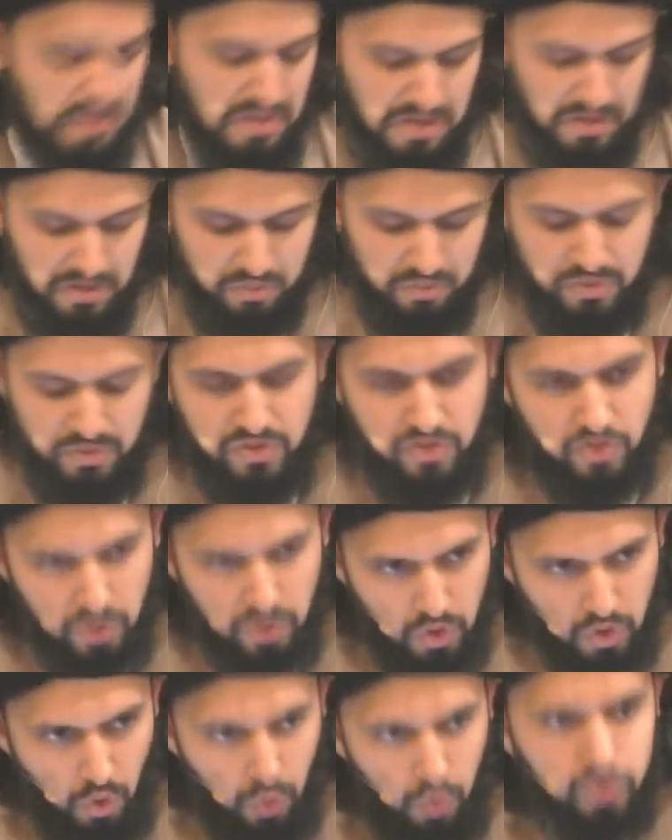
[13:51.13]
So these are
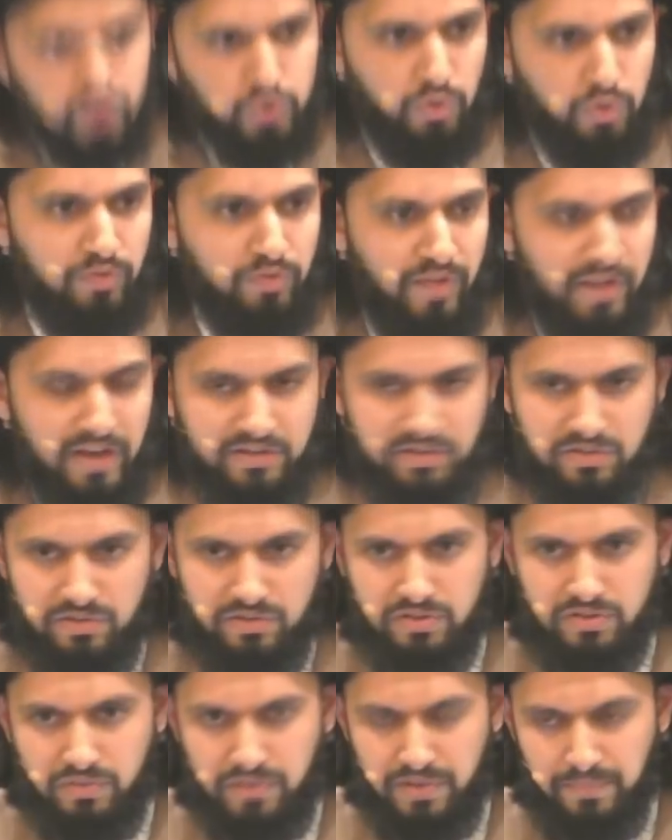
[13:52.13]
cultural
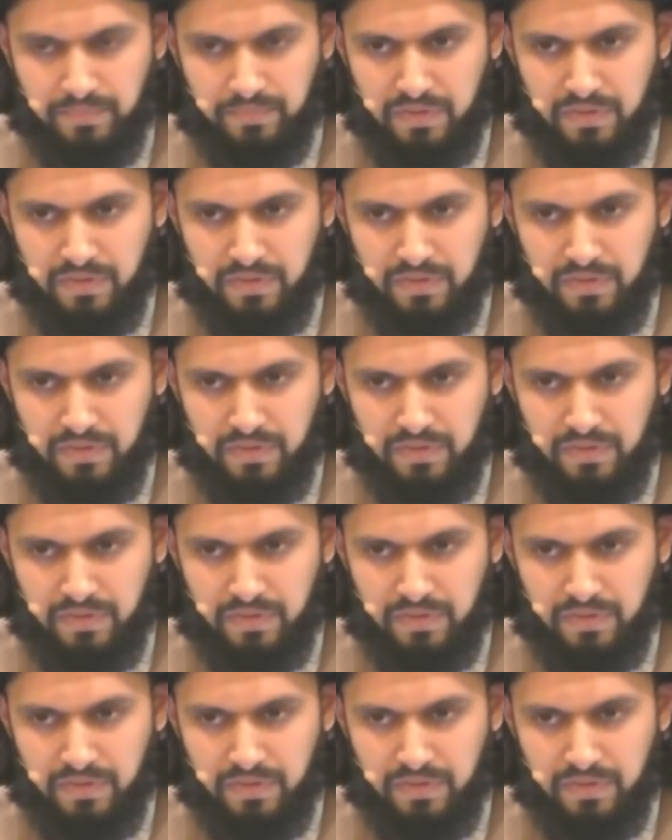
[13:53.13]
fasters, right?